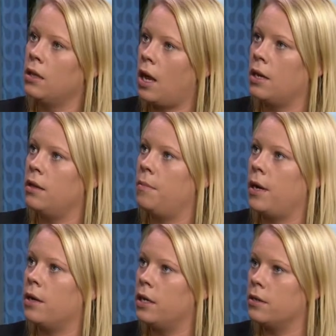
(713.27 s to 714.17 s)
a lot of the
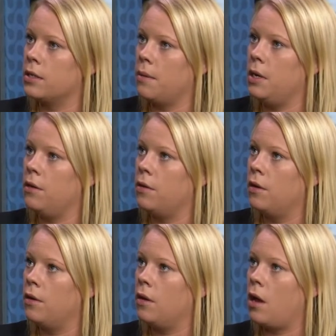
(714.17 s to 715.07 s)
barriers, I mean,
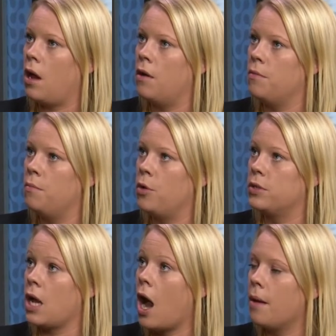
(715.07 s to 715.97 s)

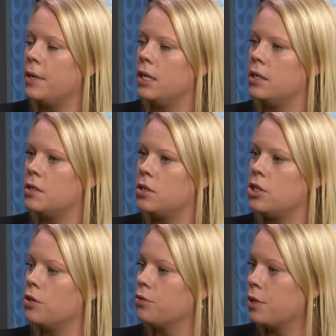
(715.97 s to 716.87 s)
most common is
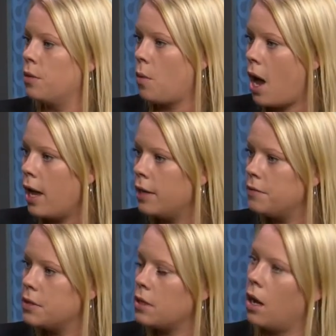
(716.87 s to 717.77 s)
children and
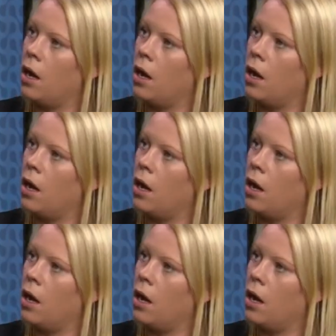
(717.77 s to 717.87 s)
wives.